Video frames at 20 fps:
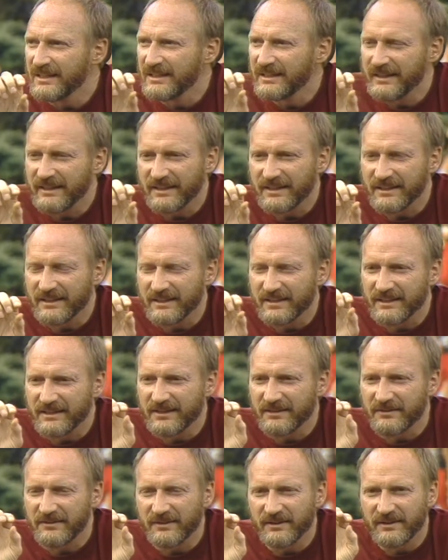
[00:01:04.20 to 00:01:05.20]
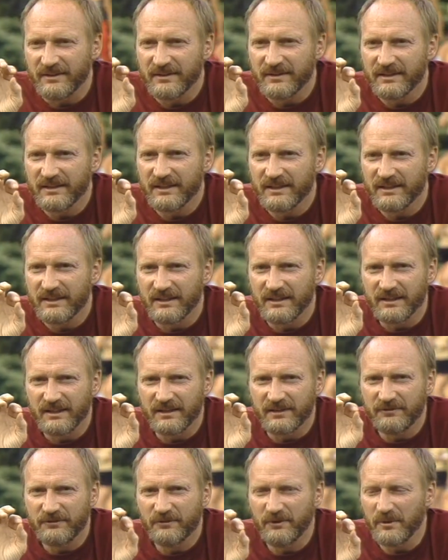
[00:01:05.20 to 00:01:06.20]
the
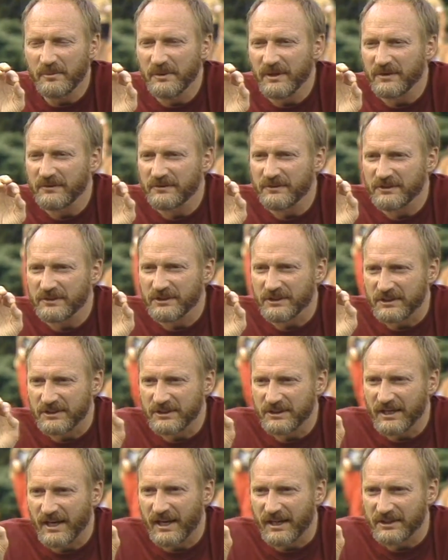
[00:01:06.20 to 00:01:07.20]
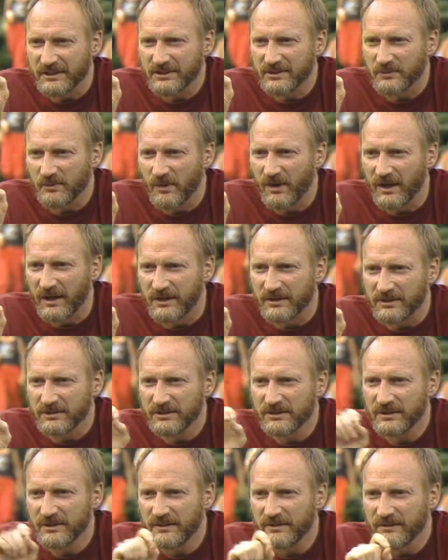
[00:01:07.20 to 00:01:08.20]
formula for success
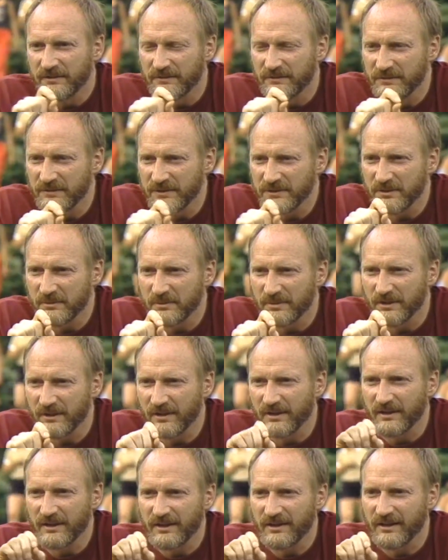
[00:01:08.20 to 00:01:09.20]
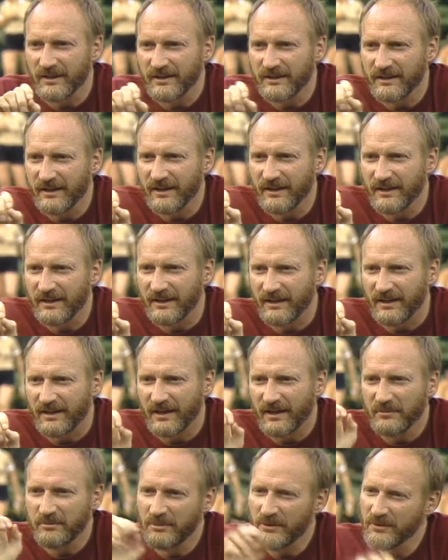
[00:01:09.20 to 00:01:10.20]
was visibility and identity,
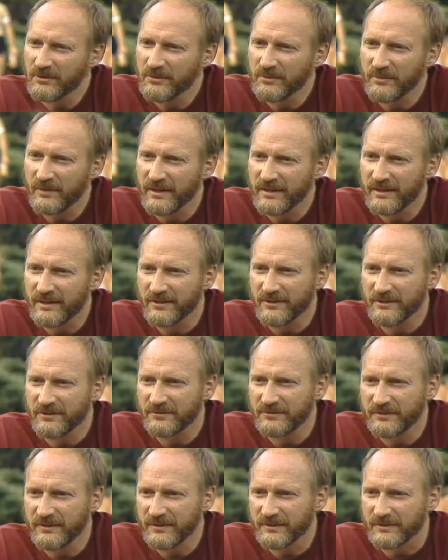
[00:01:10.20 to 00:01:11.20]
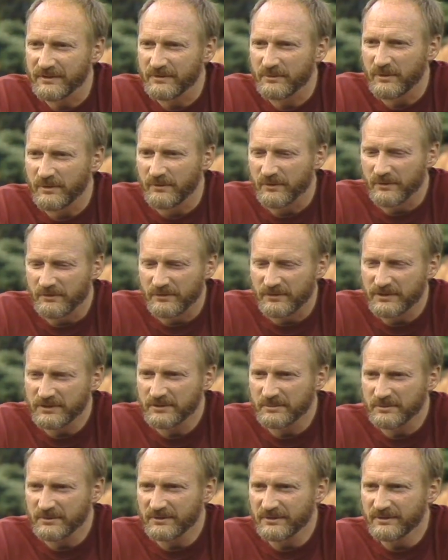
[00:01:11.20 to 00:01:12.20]
and both were right there on the field. We were
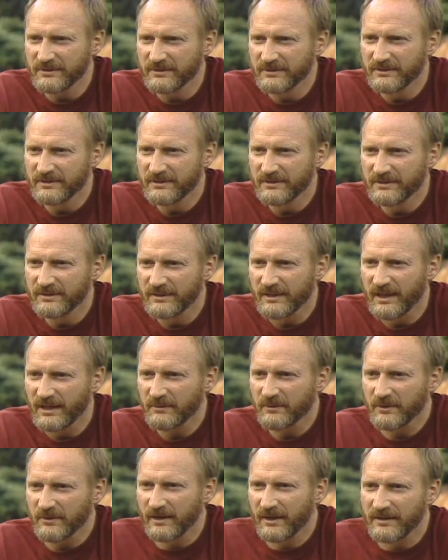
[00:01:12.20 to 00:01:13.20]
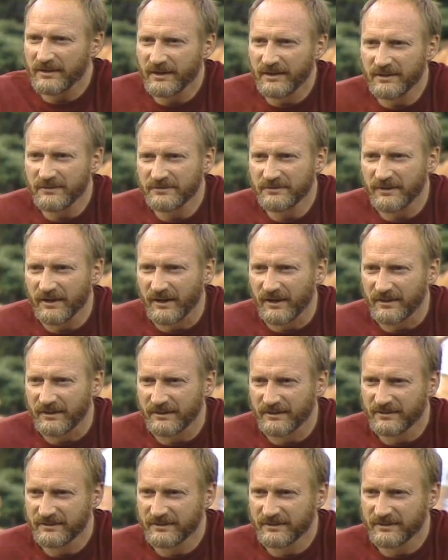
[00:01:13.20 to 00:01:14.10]
visible and we were identified.